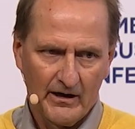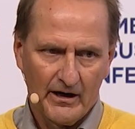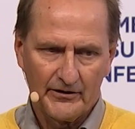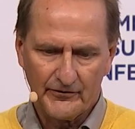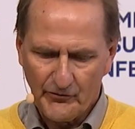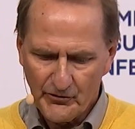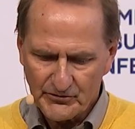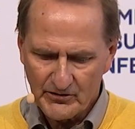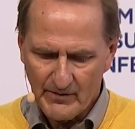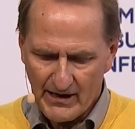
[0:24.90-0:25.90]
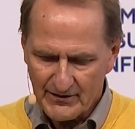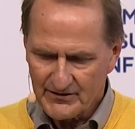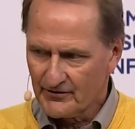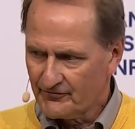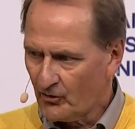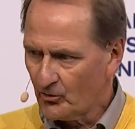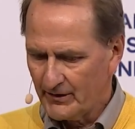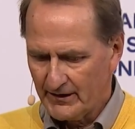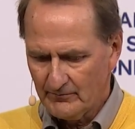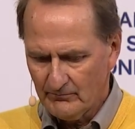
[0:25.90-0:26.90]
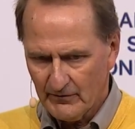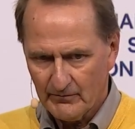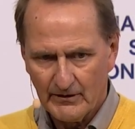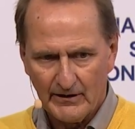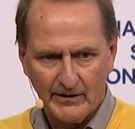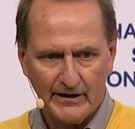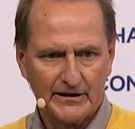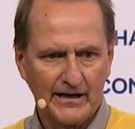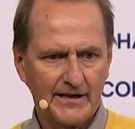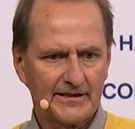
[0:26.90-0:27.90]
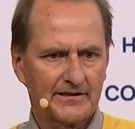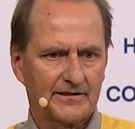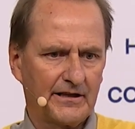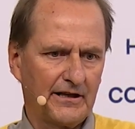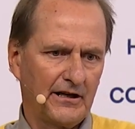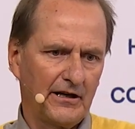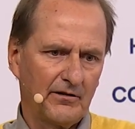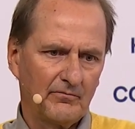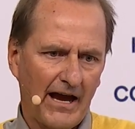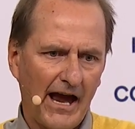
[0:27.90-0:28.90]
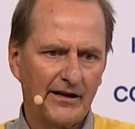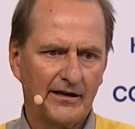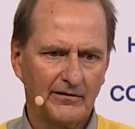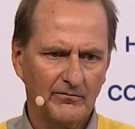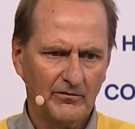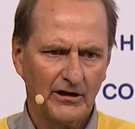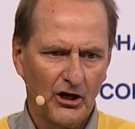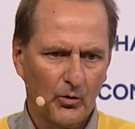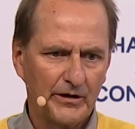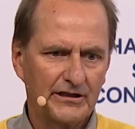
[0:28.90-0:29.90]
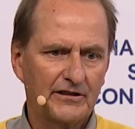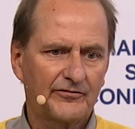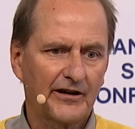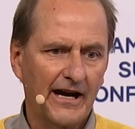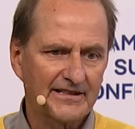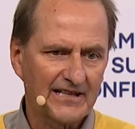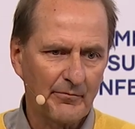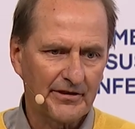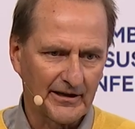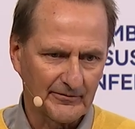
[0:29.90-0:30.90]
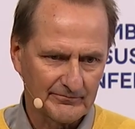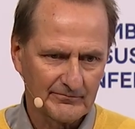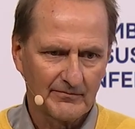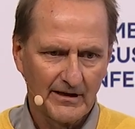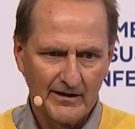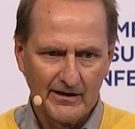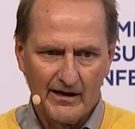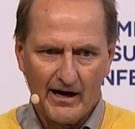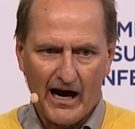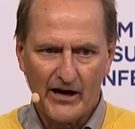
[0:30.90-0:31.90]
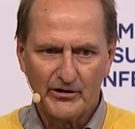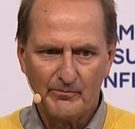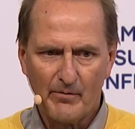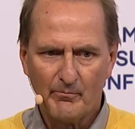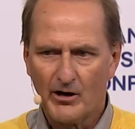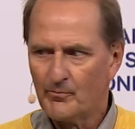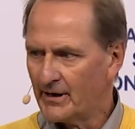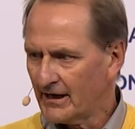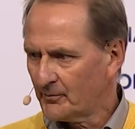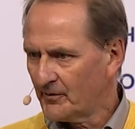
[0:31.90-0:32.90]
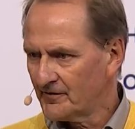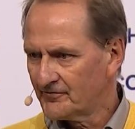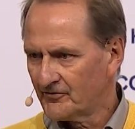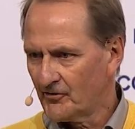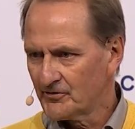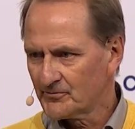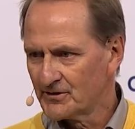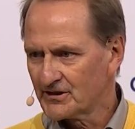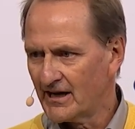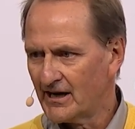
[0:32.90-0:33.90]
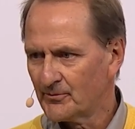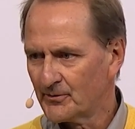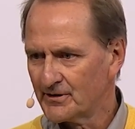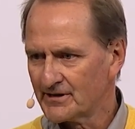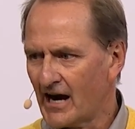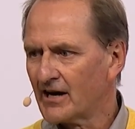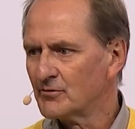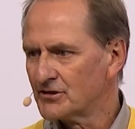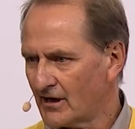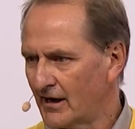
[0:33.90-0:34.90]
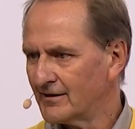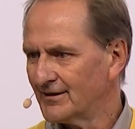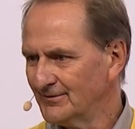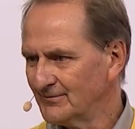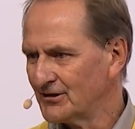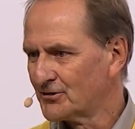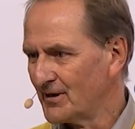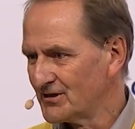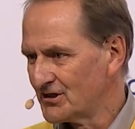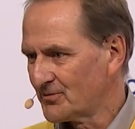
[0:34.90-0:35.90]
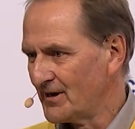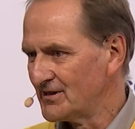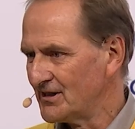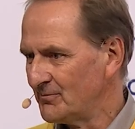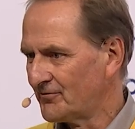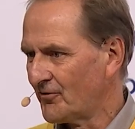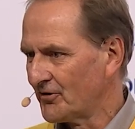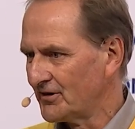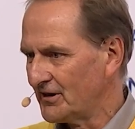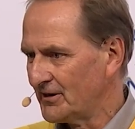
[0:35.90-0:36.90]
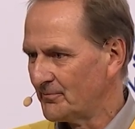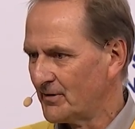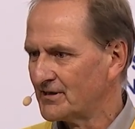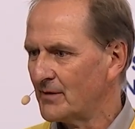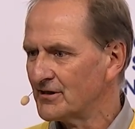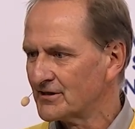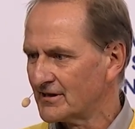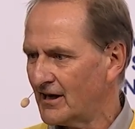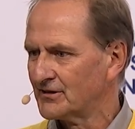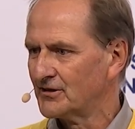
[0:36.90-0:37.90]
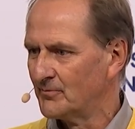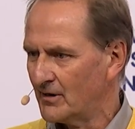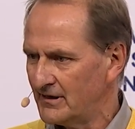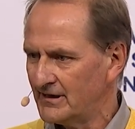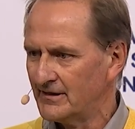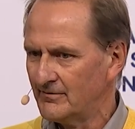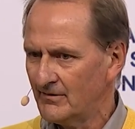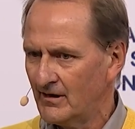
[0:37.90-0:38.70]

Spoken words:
And the first remark is the following, and it has the heading, "We did forget something." I remember a breakfast which I had with Achim Steiner in 2020 before the pandemic started in Berlin,